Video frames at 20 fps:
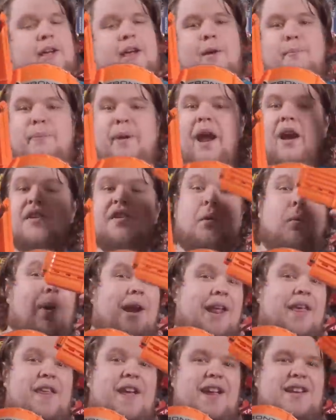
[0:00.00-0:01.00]
compared to
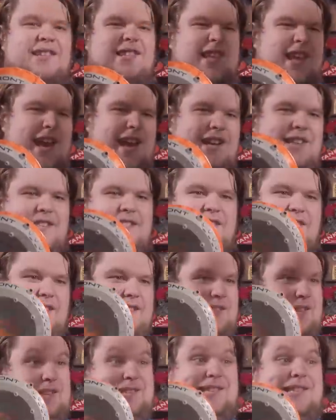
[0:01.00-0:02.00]
one of these things,
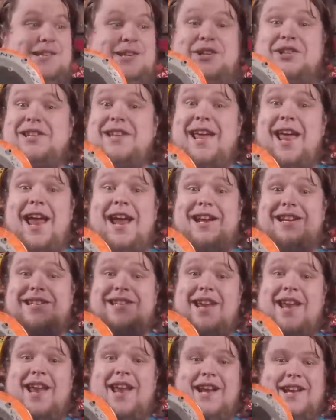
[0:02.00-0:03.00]
this is only
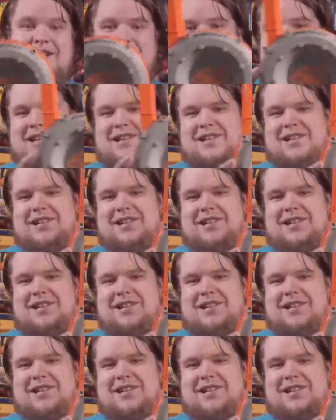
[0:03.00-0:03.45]
18.